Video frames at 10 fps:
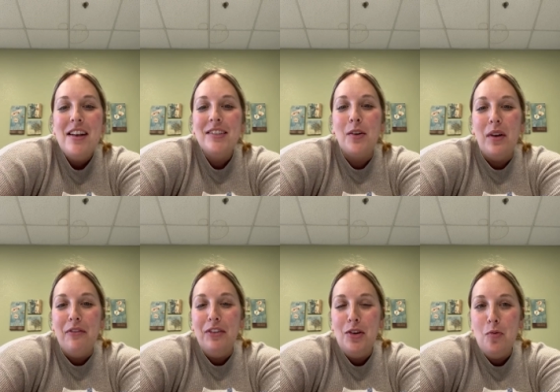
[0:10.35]
So
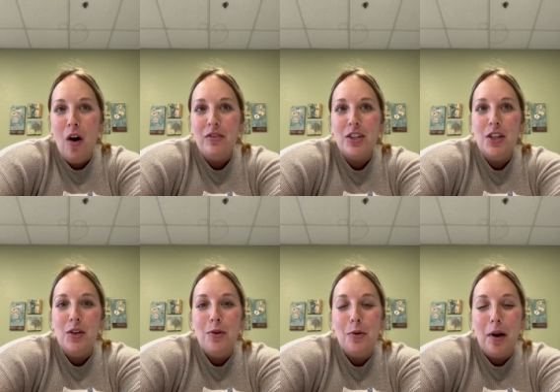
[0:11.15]
if you want
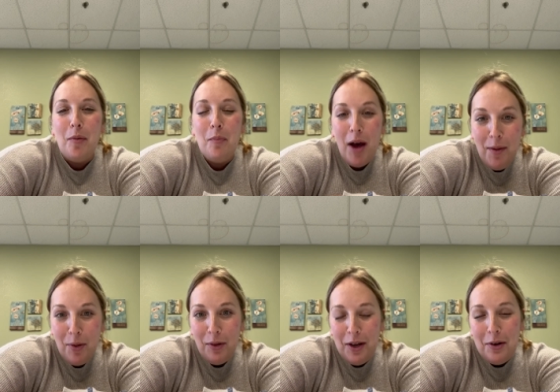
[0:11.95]
to grab a
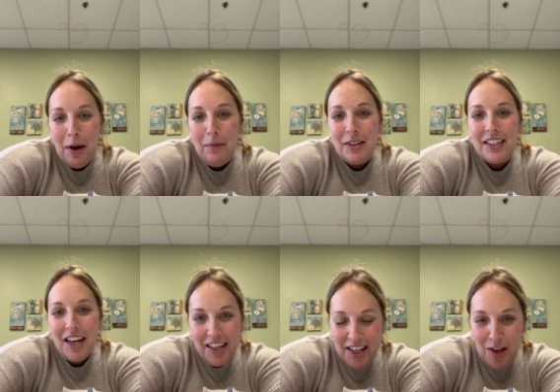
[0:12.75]
Bible and grab your
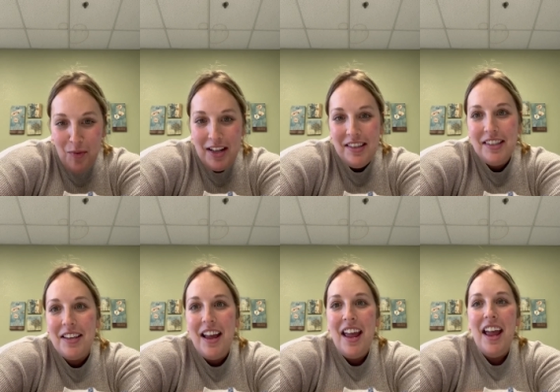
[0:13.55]
tiny humans
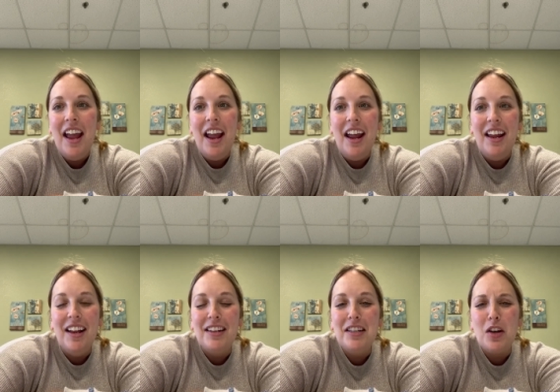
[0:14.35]

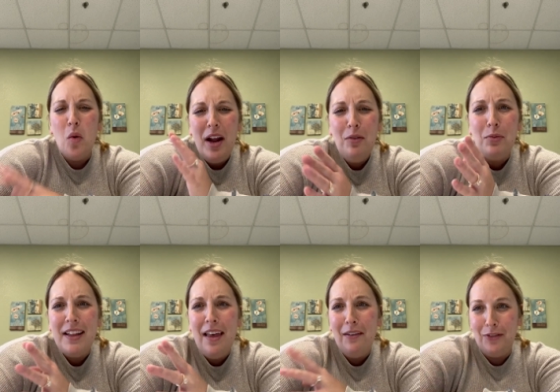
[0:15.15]
and go ahead and
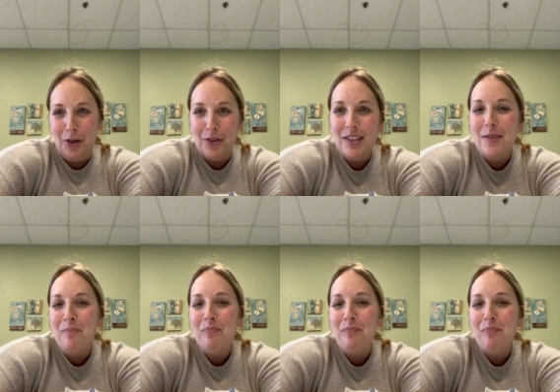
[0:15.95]
read that verse